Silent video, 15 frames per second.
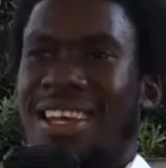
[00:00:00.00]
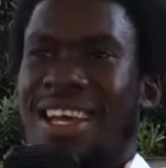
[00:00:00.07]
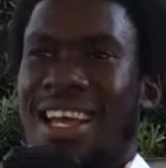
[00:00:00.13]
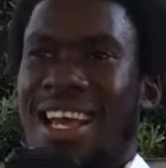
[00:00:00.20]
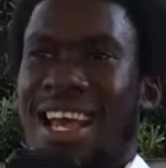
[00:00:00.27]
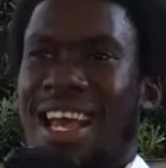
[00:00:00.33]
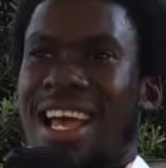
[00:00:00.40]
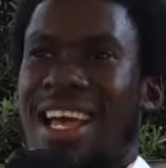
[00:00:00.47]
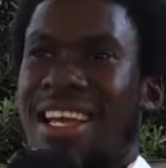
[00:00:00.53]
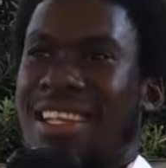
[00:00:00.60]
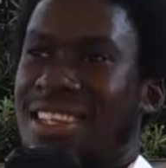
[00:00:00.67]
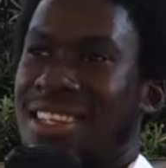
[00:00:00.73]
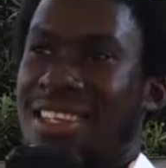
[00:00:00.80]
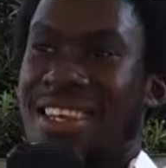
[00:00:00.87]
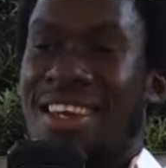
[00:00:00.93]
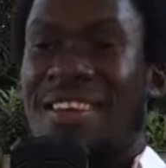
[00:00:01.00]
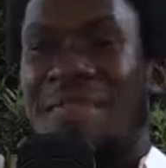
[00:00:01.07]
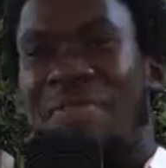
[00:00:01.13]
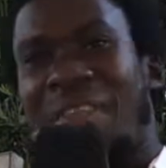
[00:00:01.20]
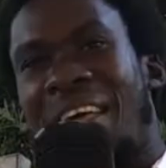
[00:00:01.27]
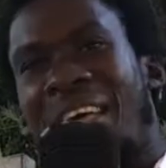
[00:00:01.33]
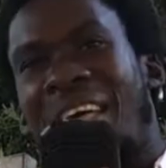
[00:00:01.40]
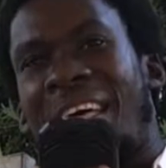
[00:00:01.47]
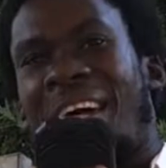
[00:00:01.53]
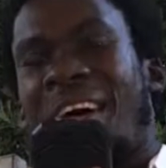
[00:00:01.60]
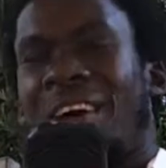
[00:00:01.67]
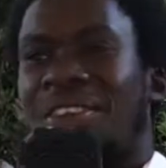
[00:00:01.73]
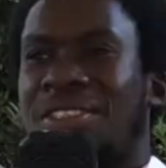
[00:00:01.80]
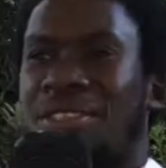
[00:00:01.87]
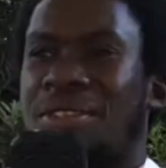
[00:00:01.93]
And yeah.
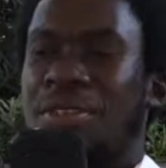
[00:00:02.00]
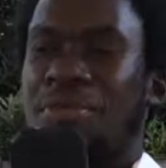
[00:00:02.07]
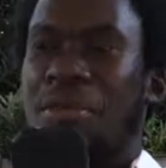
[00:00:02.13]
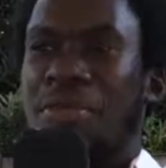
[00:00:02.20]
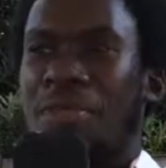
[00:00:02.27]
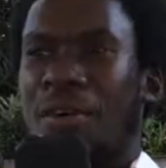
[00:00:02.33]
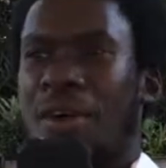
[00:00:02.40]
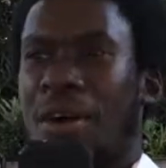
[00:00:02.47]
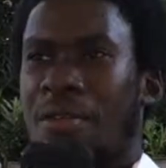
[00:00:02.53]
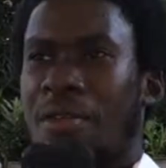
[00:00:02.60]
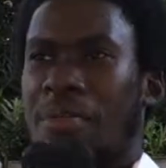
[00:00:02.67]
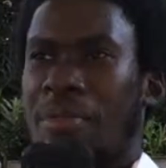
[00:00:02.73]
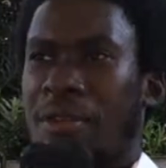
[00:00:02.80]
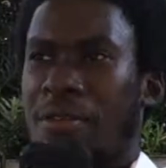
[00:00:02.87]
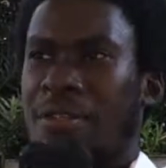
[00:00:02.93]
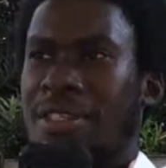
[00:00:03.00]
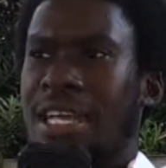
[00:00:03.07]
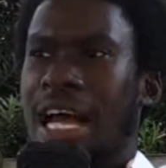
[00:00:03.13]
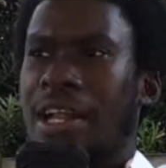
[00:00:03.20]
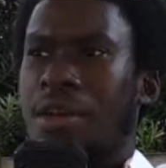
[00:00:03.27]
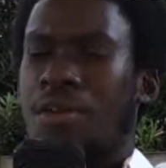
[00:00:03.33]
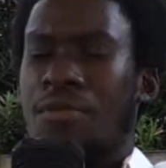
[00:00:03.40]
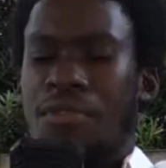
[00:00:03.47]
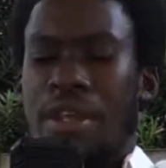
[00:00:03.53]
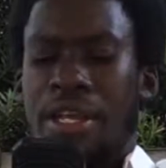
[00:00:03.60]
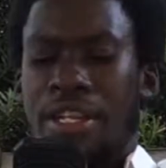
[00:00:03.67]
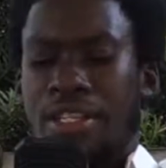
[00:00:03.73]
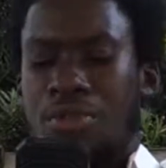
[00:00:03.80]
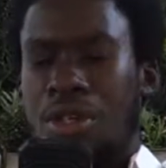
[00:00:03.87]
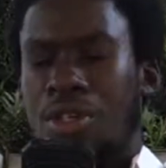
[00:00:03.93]
Also too, before, the perfect time to go vegan
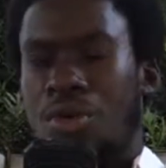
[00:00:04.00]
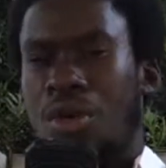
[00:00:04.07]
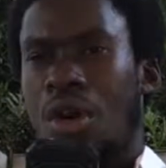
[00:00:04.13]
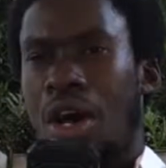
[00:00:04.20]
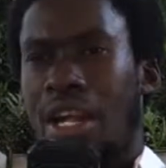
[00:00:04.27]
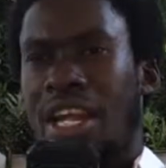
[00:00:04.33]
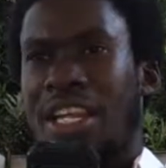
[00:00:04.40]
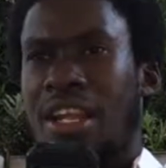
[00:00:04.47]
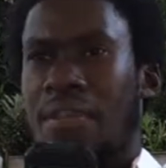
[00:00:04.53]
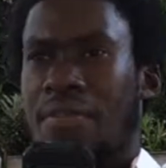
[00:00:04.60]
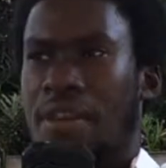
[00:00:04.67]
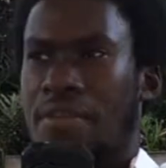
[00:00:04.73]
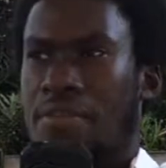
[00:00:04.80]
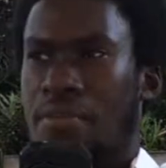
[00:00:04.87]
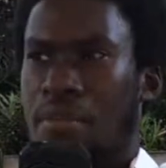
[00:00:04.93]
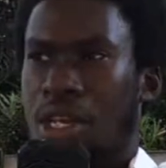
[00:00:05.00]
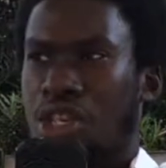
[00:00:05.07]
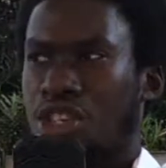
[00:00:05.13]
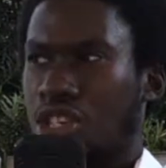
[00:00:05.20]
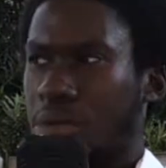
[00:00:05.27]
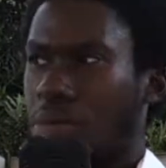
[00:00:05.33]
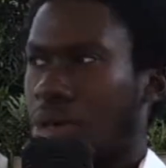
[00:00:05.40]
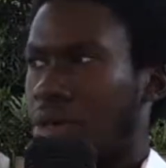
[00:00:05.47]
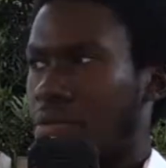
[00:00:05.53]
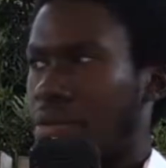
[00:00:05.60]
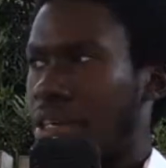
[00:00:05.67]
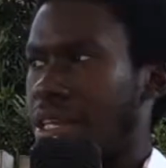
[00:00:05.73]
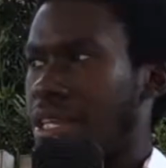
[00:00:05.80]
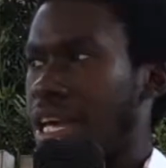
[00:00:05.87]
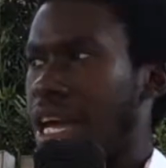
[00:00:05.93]
is when you got enough information about the
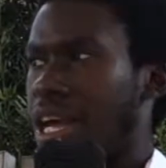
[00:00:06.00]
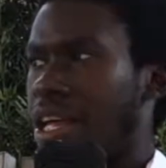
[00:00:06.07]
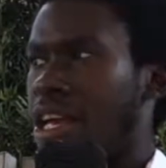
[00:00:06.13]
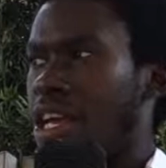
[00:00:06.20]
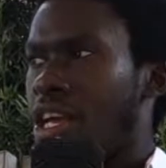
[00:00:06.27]
vegan diet.